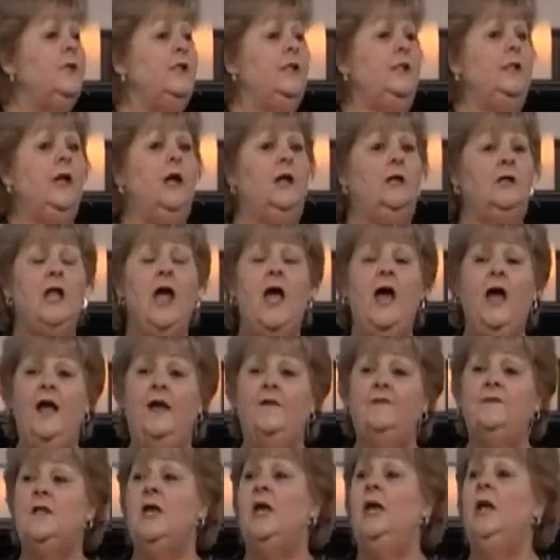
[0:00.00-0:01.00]
our
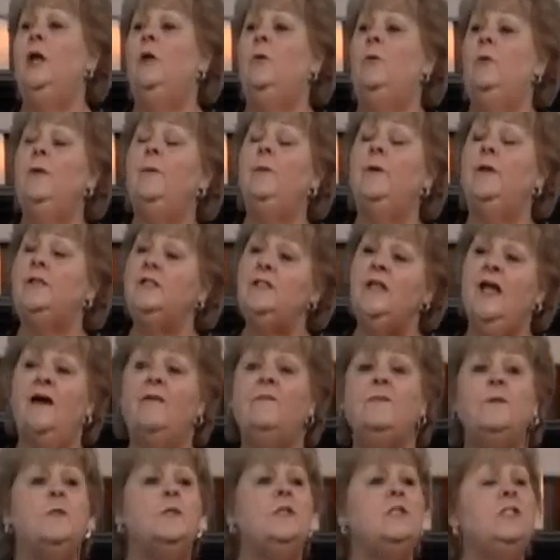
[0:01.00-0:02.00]
lives, we would
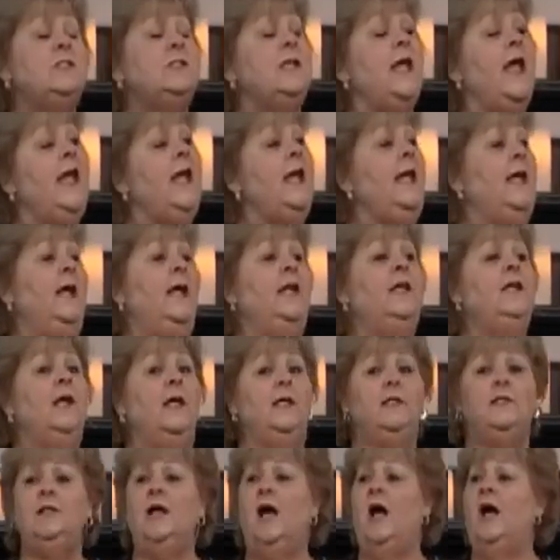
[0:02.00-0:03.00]
never say an
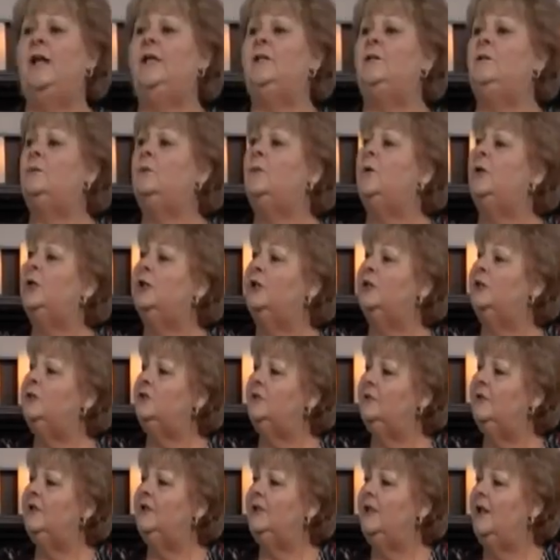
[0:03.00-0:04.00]
unkind word
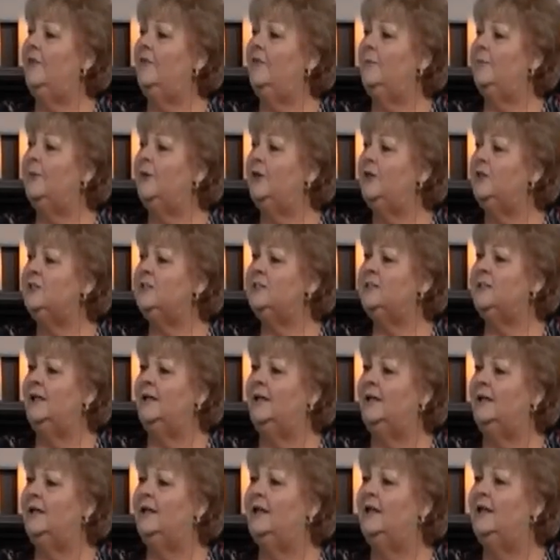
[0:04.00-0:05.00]
to another
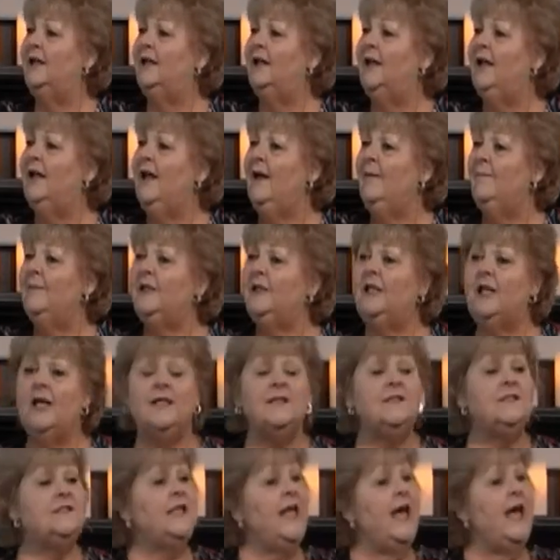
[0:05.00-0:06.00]
person,
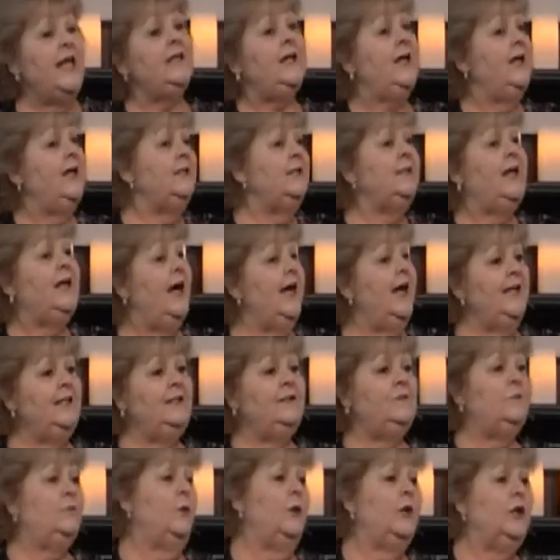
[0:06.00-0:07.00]
because that
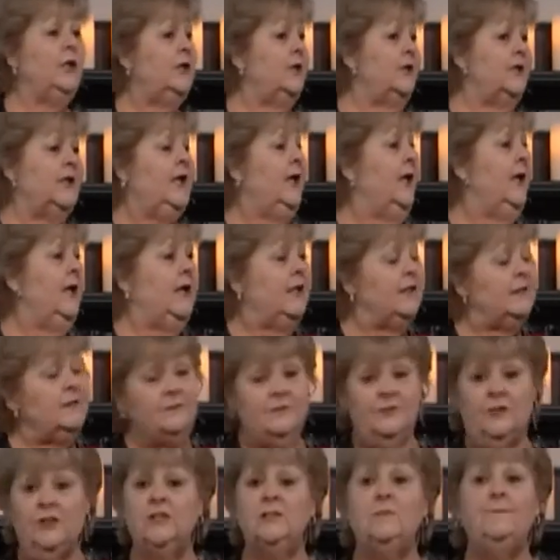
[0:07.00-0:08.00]
unkind word
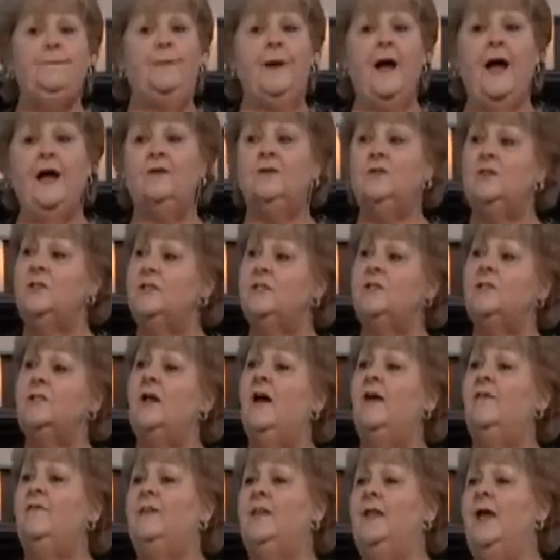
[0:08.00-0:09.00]
just bounces
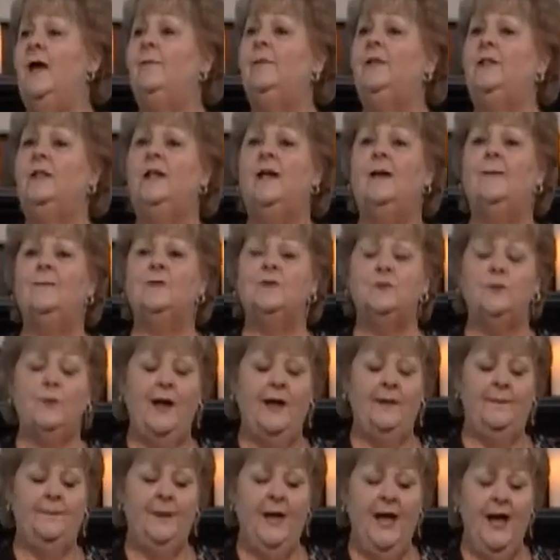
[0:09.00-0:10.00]
off them and comes
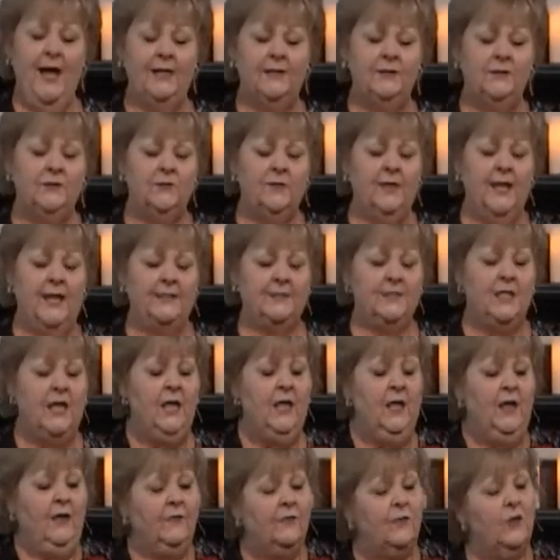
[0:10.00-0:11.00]
right back to us.
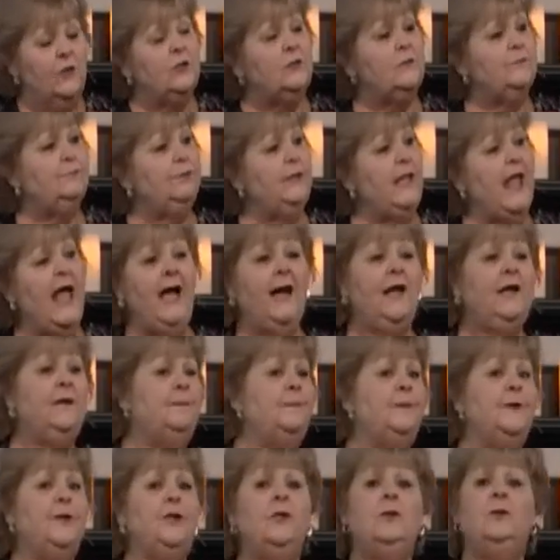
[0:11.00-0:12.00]
Those
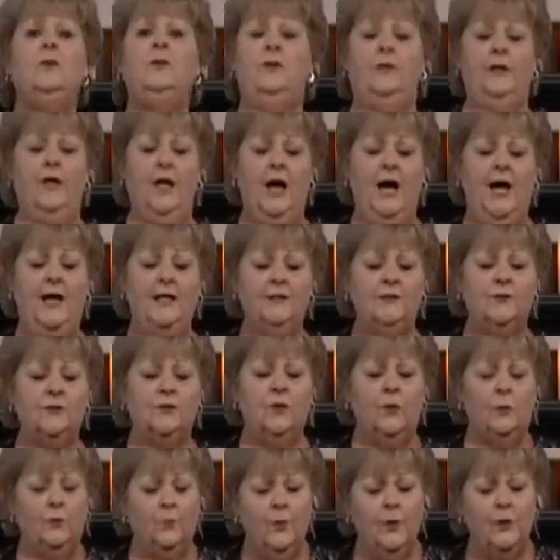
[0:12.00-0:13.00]
blackbird thoughts or
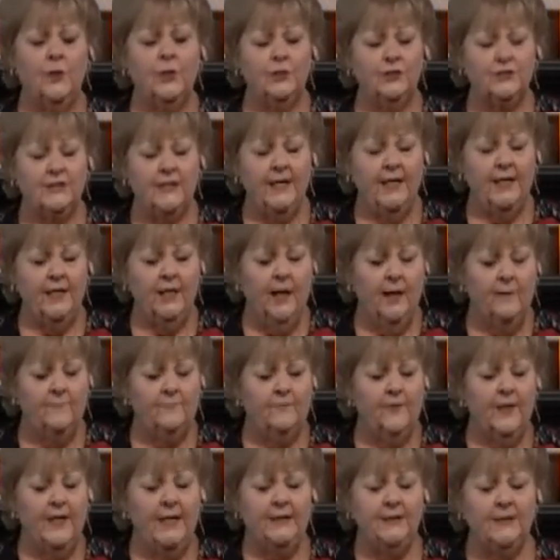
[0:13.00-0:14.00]
words cannot
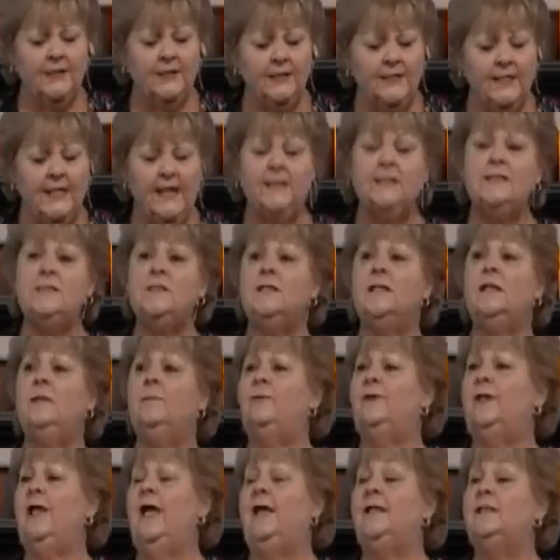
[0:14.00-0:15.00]
find a nesting
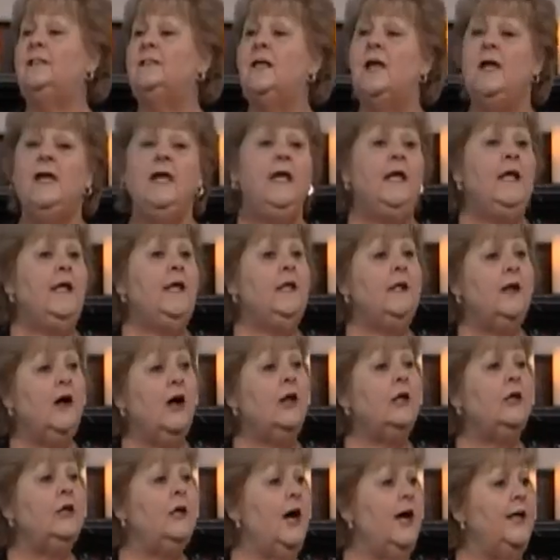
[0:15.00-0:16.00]
place in our
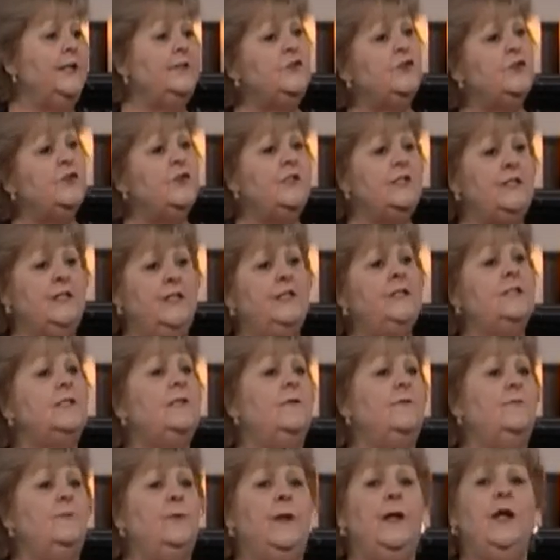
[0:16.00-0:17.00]
consciousness
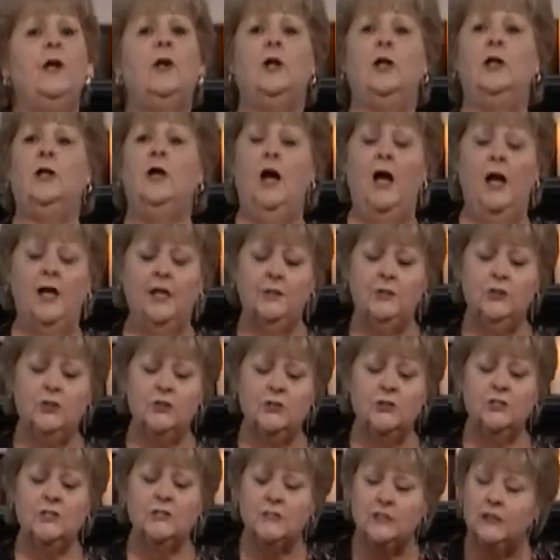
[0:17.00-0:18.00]
if we are
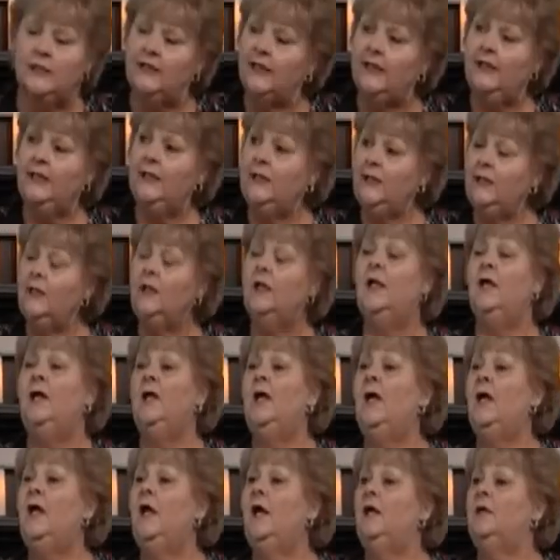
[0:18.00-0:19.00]
consciously
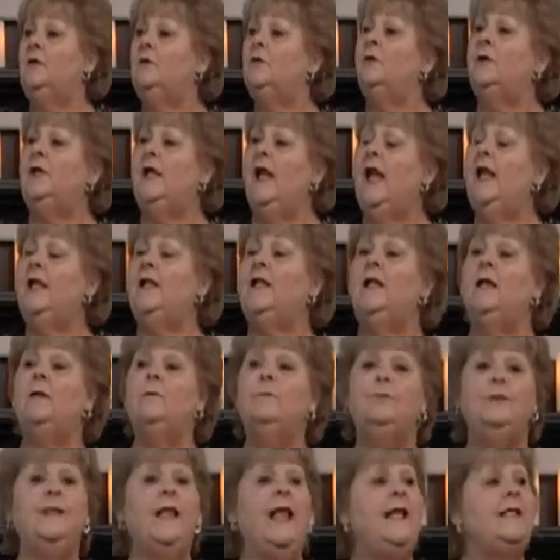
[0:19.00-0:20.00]
creating
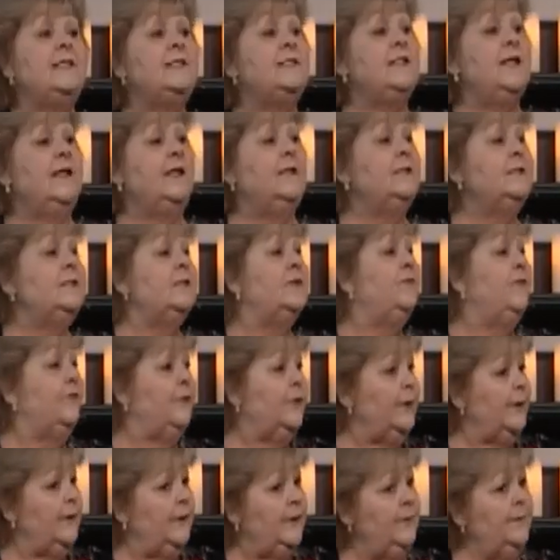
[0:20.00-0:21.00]
blessings
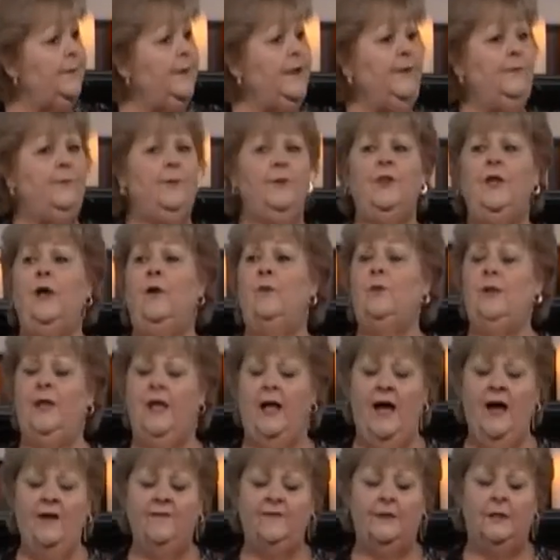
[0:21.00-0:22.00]
for the people that we
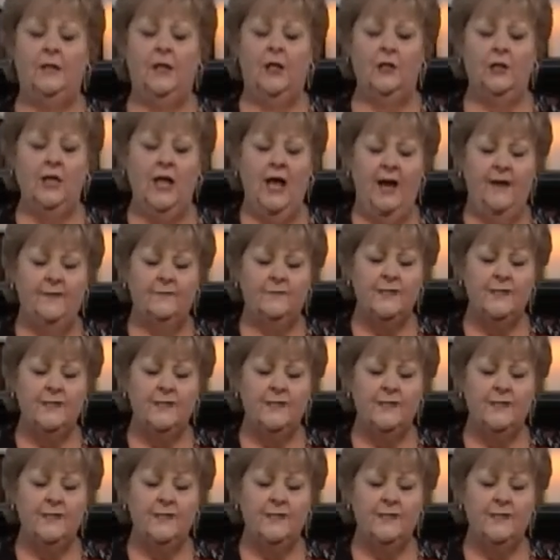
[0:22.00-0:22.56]
have in our lives.